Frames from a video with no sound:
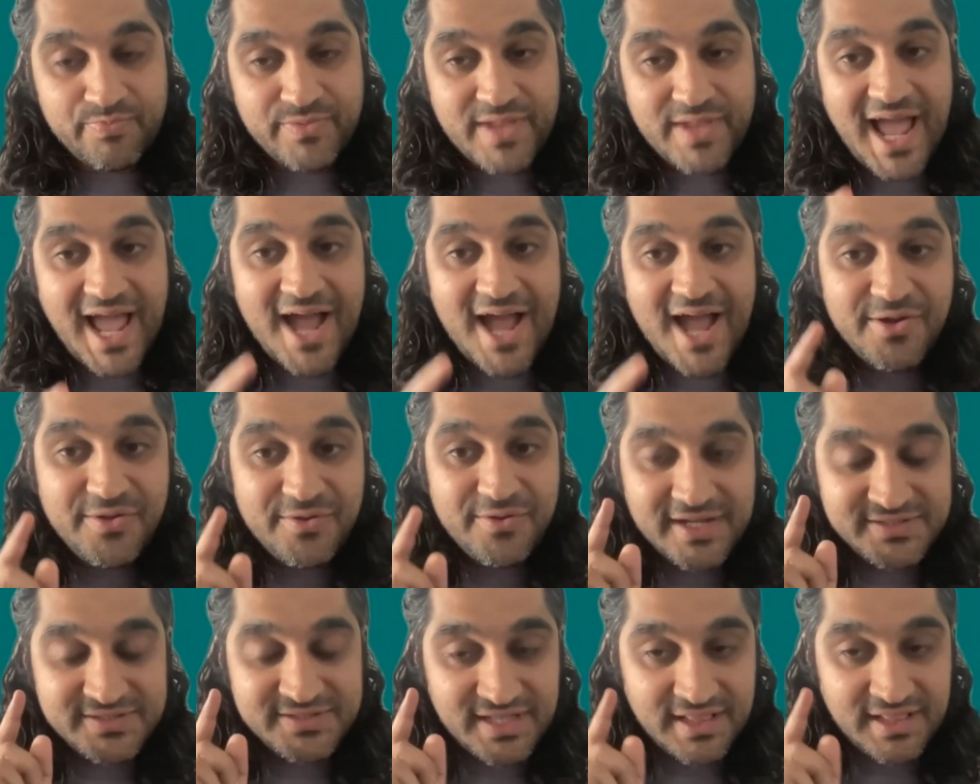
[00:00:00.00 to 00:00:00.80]
how do you
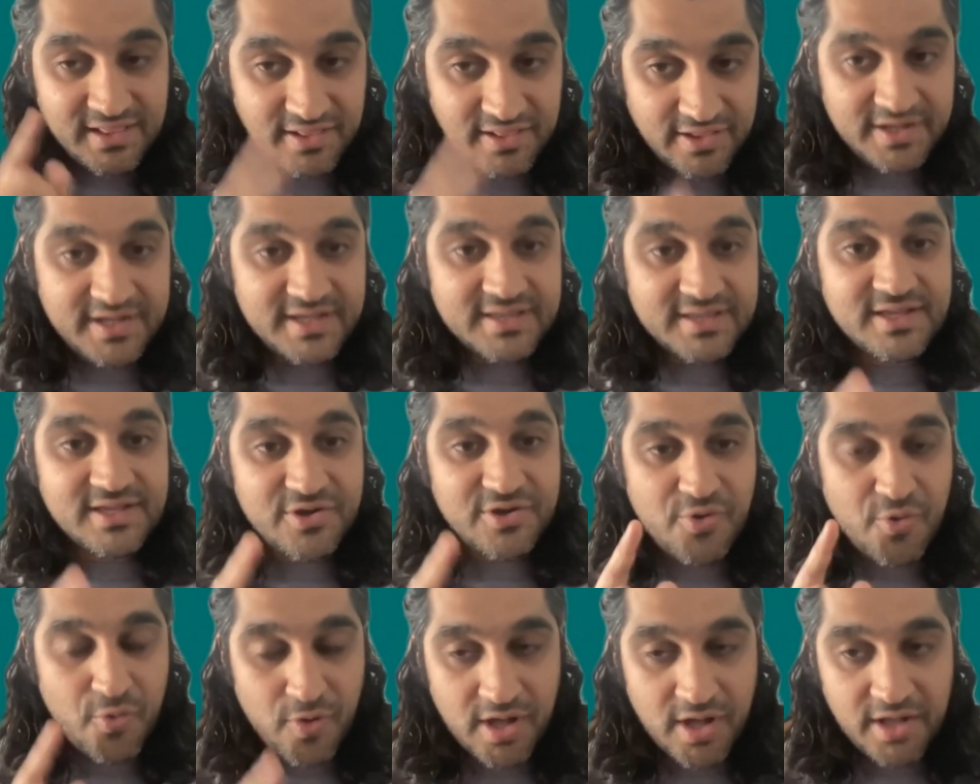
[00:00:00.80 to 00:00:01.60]
actually look at the
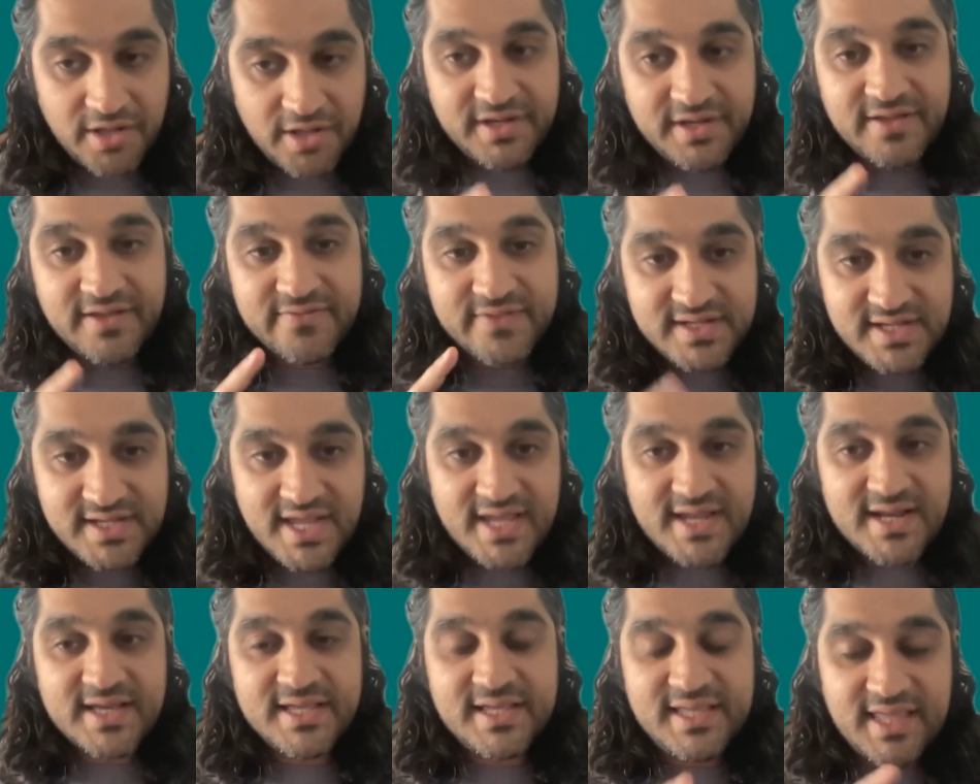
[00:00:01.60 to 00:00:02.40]
quality of the
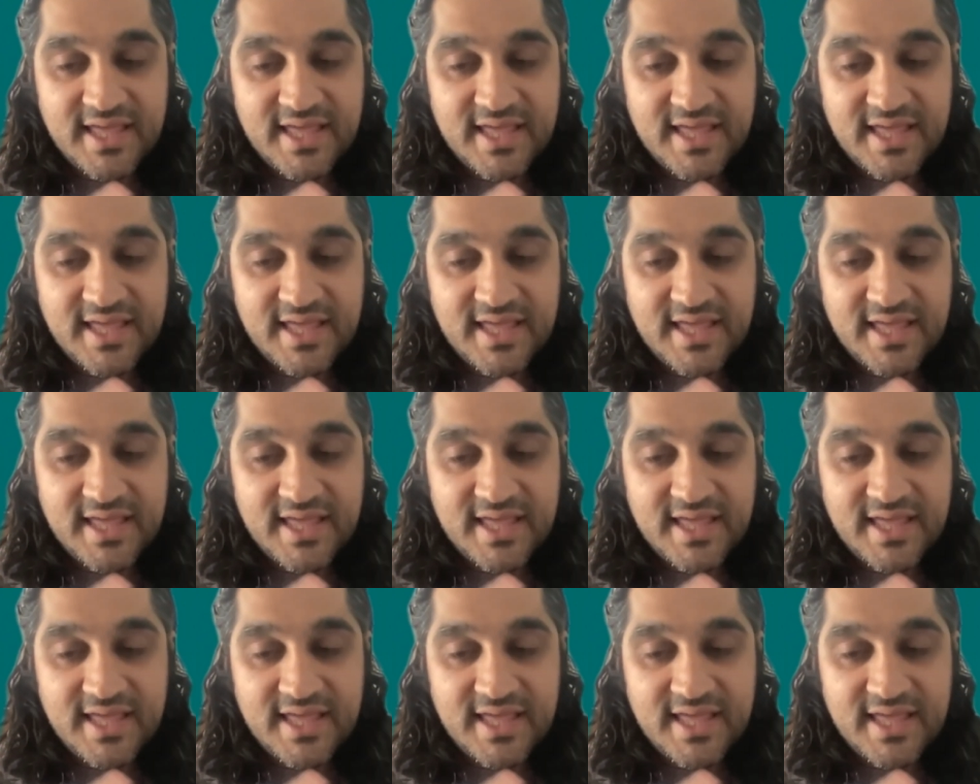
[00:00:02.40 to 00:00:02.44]
data